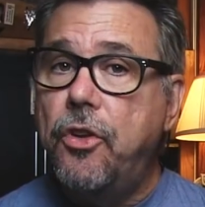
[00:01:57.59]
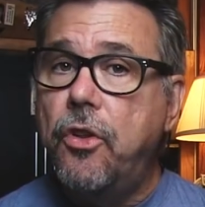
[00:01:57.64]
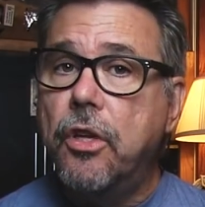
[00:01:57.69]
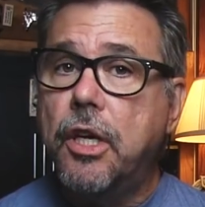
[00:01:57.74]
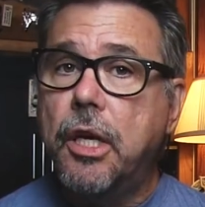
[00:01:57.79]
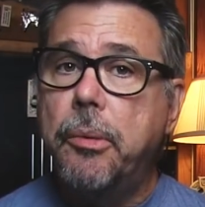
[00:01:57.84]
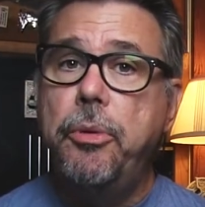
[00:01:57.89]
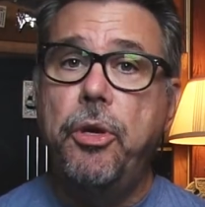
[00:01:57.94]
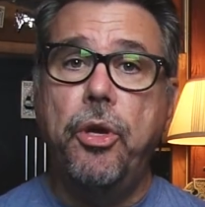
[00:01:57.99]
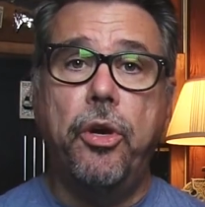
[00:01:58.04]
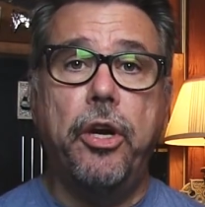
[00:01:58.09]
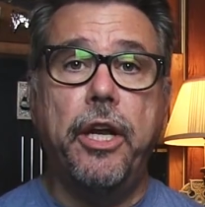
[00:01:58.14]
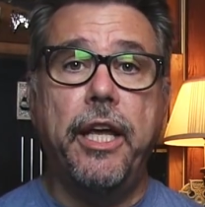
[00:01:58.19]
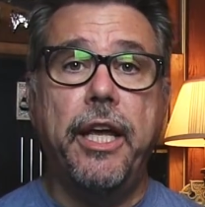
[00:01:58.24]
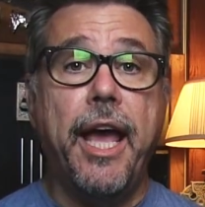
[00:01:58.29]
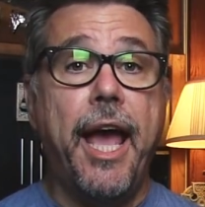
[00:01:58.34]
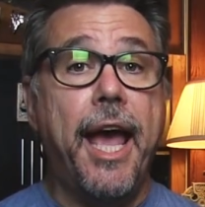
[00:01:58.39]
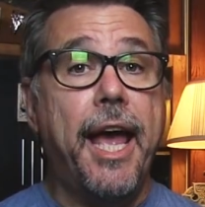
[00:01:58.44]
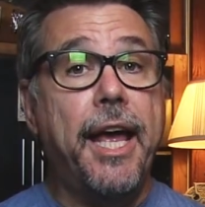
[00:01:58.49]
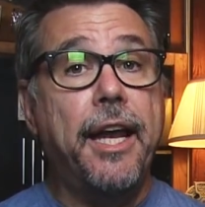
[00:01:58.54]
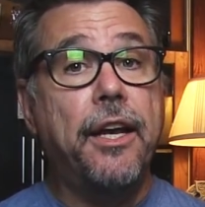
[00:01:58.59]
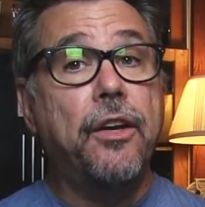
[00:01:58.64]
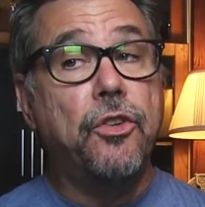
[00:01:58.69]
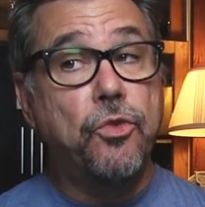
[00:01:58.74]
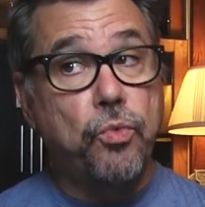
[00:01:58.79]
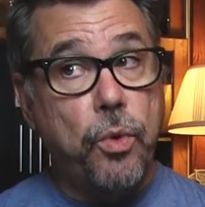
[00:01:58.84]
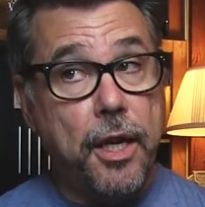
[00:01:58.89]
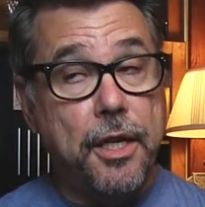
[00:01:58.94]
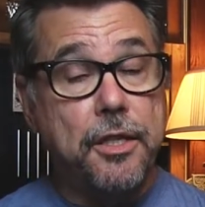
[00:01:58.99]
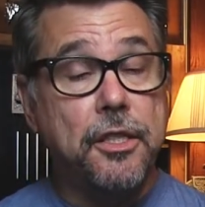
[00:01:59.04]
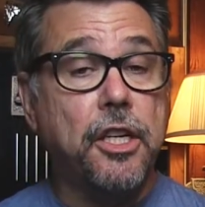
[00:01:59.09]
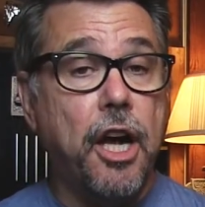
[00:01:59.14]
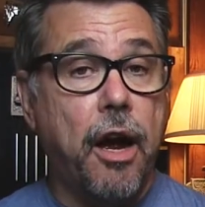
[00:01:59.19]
to the community and as well as